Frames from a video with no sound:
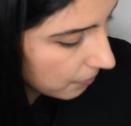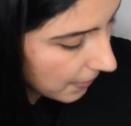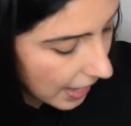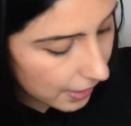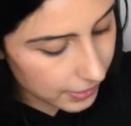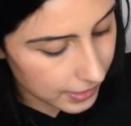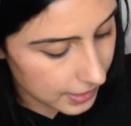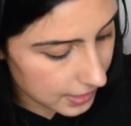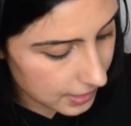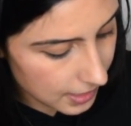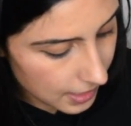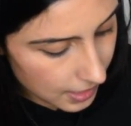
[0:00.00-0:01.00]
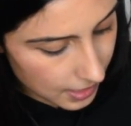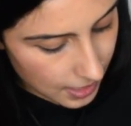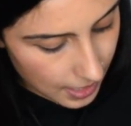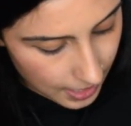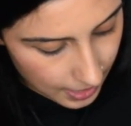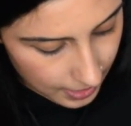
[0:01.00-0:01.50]
palettes
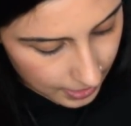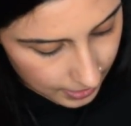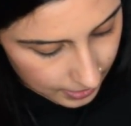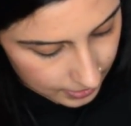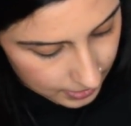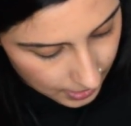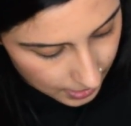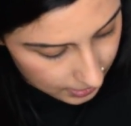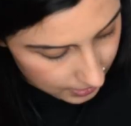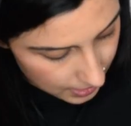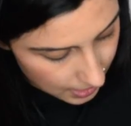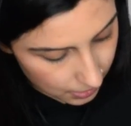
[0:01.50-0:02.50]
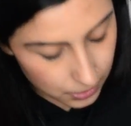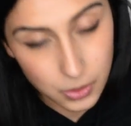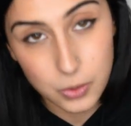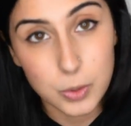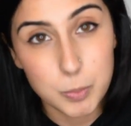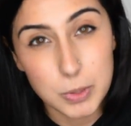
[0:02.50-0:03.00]
and the other
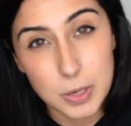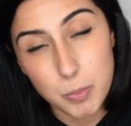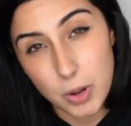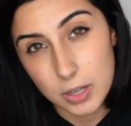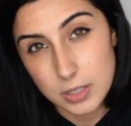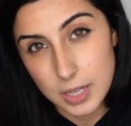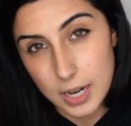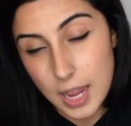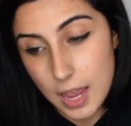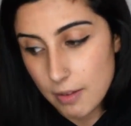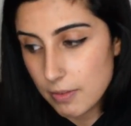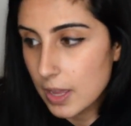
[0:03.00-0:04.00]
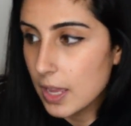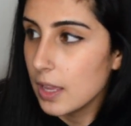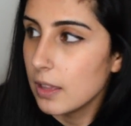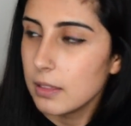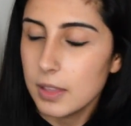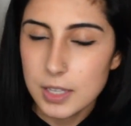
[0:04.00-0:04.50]
Huda Beauty products that I have.
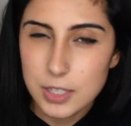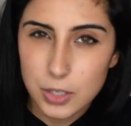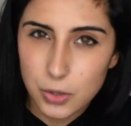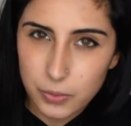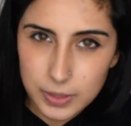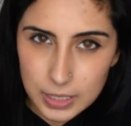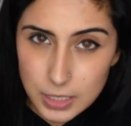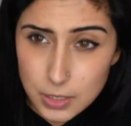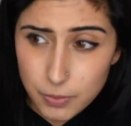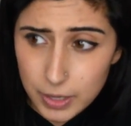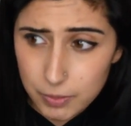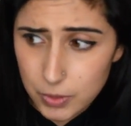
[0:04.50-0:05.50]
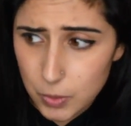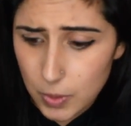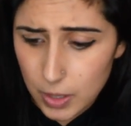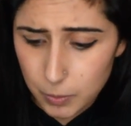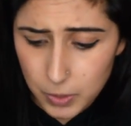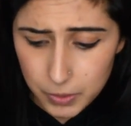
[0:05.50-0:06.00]
This you don't really need to write a review
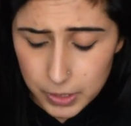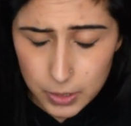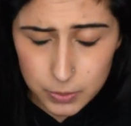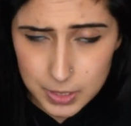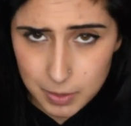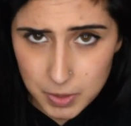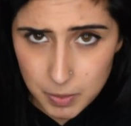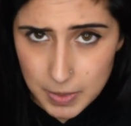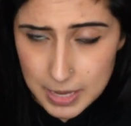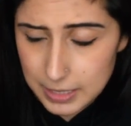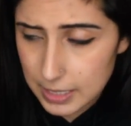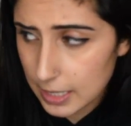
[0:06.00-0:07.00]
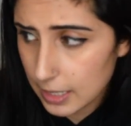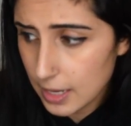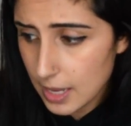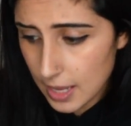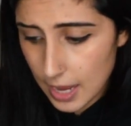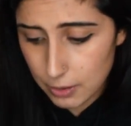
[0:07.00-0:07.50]
on. We already know it's going to be amazing.
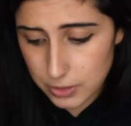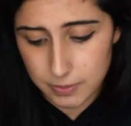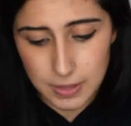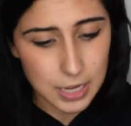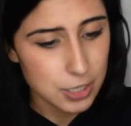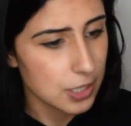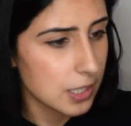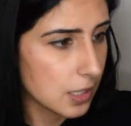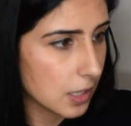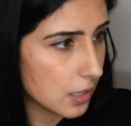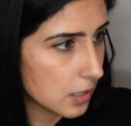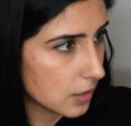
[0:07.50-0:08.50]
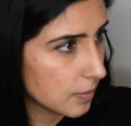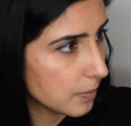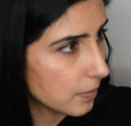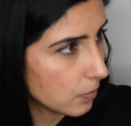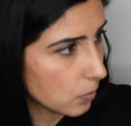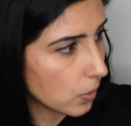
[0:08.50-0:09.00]
House of Lashes is
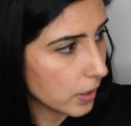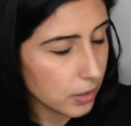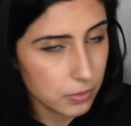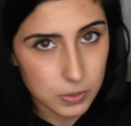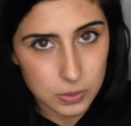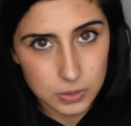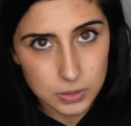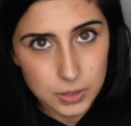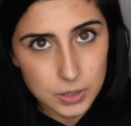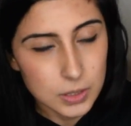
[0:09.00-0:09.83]
wonderful.